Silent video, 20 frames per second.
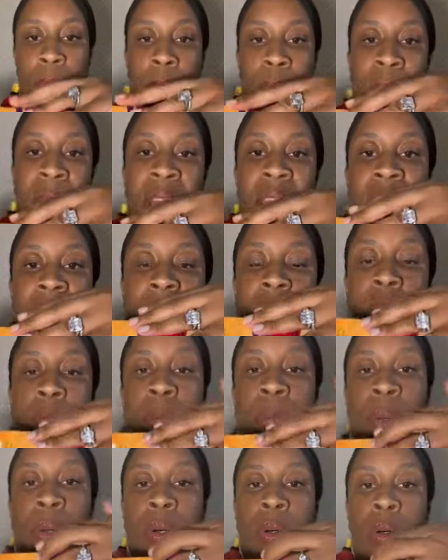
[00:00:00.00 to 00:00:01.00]
begin to
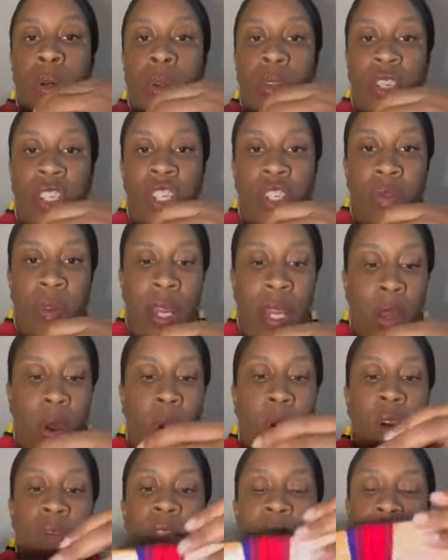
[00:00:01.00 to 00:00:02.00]
pull the string
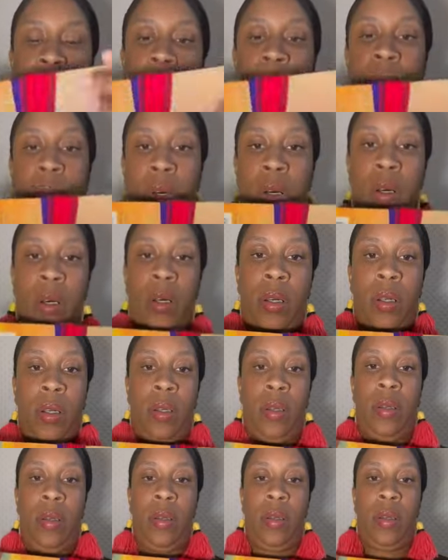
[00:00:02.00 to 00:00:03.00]
off of the book.
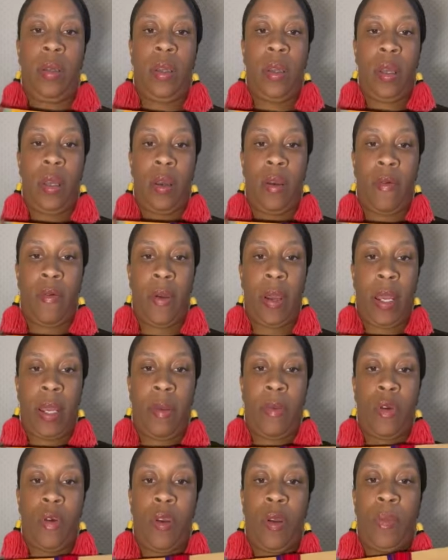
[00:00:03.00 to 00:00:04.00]
All right,
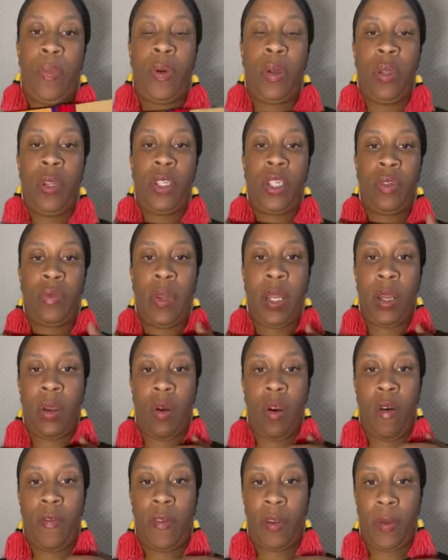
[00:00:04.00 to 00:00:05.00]
I'm going to pull the string
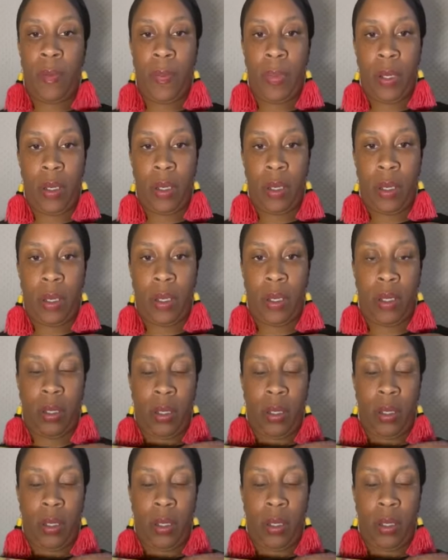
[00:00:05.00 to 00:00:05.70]
off of the book.